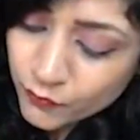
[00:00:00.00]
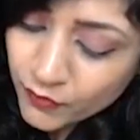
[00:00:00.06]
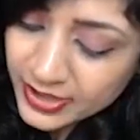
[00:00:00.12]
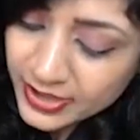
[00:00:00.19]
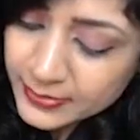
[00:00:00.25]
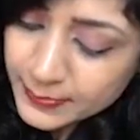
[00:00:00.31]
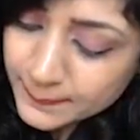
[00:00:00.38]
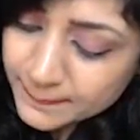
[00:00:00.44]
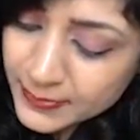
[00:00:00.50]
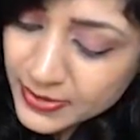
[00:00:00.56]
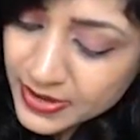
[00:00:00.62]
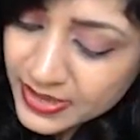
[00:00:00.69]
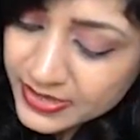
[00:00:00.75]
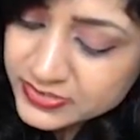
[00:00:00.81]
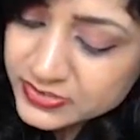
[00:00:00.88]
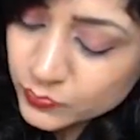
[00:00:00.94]
1
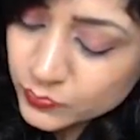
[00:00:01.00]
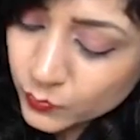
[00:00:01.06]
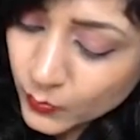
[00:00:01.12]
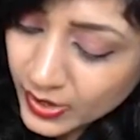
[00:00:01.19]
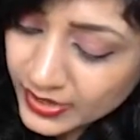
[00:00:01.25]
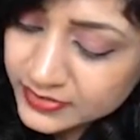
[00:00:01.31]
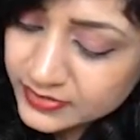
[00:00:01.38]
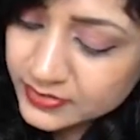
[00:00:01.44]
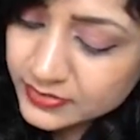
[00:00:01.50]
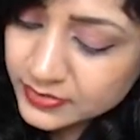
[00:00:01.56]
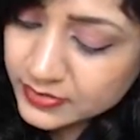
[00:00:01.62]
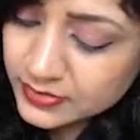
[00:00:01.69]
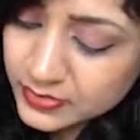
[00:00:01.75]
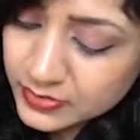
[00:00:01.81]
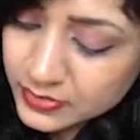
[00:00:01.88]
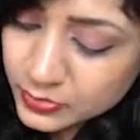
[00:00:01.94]
plus 1,
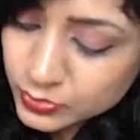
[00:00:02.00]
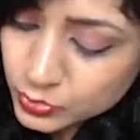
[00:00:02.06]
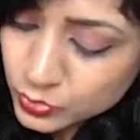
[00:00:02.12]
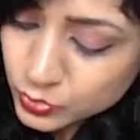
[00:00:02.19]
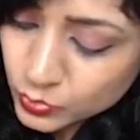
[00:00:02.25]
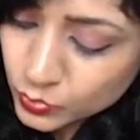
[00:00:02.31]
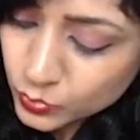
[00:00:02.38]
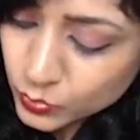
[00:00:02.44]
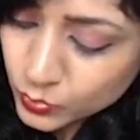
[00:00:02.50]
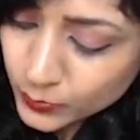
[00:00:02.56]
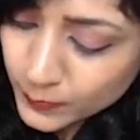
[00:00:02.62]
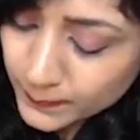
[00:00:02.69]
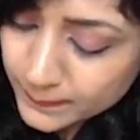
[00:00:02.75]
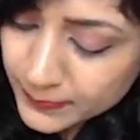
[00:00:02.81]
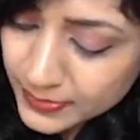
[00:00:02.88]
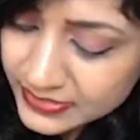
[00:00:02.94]
2
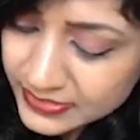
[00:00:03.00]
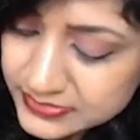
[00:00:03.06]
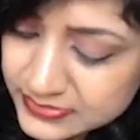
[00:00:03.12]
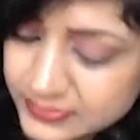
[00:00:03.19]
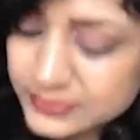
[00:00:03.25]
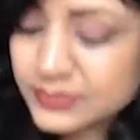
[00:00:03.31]
plus.